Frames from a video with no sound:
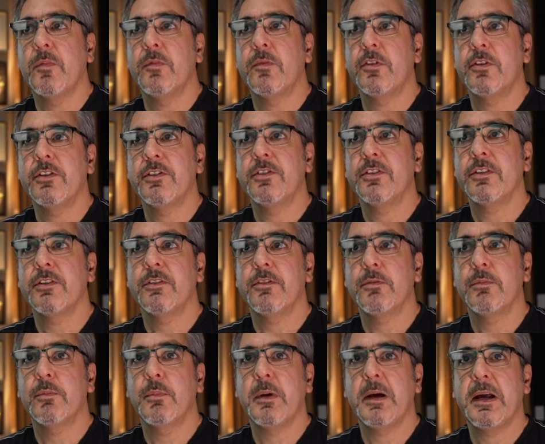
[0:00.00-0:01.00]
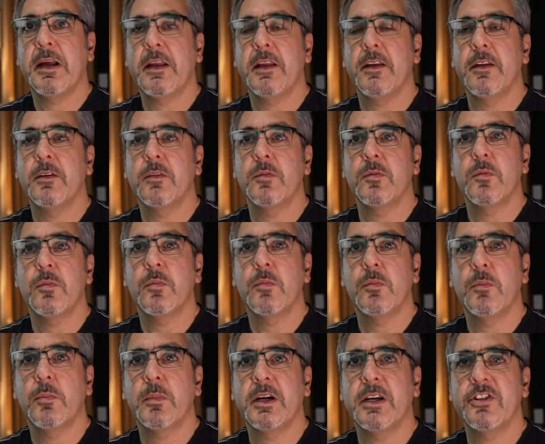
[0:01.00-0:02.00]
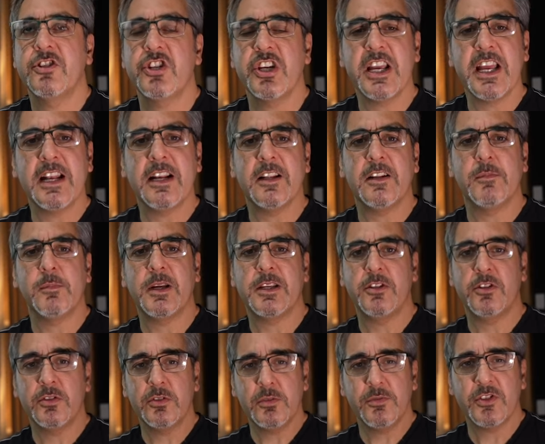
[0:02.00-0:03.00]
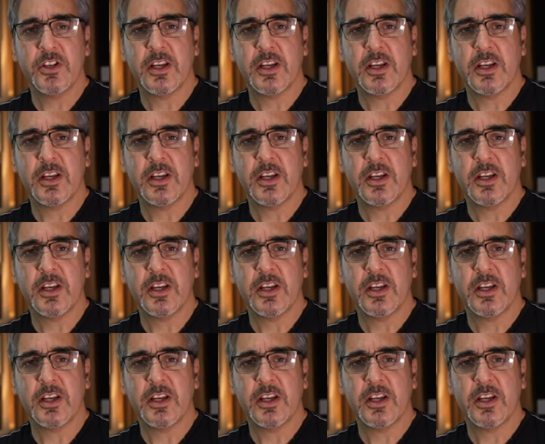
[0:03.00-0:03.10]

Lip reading: for instance, my YouTube